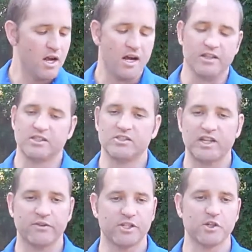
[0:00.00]
Uh, this is
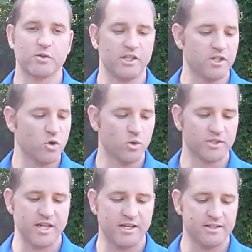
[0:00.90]
definitely a really cool
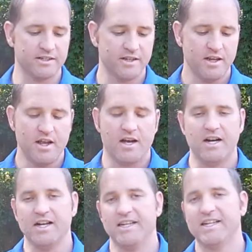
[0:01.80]
tent.
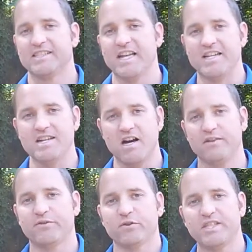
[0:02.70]
Uh, it is a
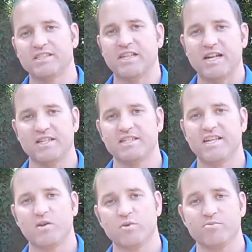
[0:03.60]
non-freestanding
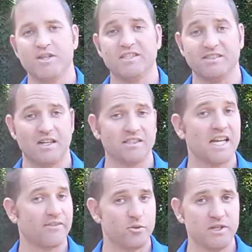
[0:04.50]
tent, which means it does
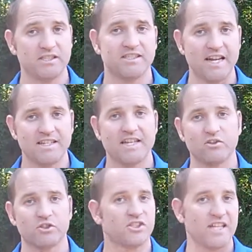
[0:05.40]
have to be staked
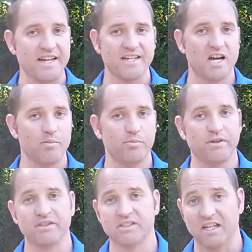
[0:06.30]
out to stand up.
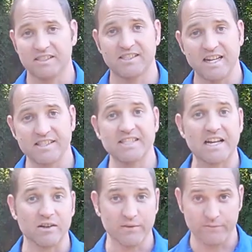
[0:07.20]
If it's not staked
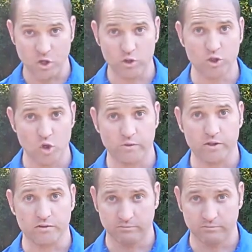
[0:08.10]
out, it falls over